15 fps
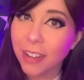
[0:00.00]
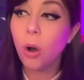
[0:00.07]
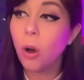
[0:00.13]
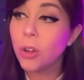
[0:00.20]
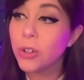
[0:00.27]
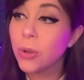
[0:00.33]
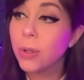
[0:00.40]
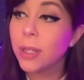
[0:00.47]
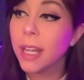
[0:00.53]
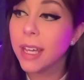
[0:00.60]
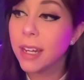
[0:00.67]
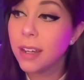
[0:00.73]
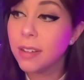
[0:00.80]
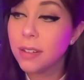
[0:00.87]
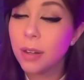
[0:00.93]
Also,
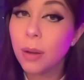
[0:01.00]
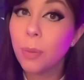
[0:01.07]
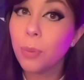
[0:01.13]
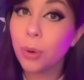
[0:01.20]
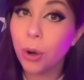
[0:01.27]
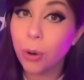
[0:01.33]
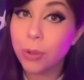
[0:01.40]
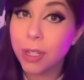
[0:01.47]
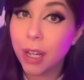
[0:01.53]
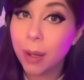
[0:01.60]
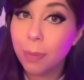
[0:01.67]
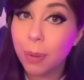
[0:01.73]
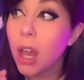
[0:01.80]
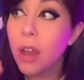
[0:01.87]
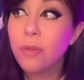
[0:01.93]
ladies... pro
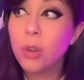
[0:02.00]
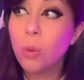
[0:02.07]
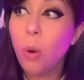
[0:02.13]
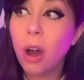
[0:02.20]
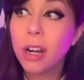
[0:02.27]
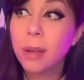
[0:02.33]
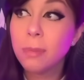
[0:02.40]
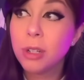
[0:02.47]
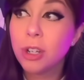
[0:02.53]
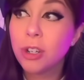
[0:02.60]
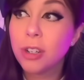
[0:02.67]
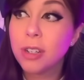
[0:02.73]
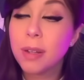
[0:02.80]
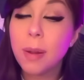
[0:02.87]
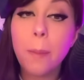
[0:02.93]
tip, if you want him to
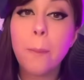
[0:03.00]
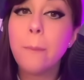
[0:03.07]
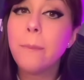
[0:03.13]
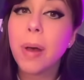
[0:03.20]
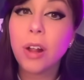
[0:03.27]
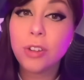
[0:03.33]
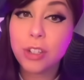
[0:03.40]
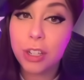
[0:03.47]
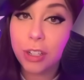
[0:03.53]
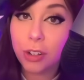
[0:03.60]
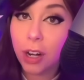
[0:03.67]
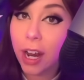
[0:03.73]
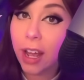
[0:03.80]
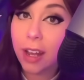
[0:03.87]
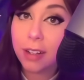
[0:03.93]
just melt in your
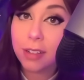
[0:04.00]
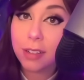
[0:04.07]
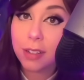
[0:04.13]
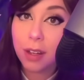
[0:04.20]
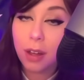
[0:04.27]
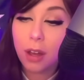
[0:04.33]
hands,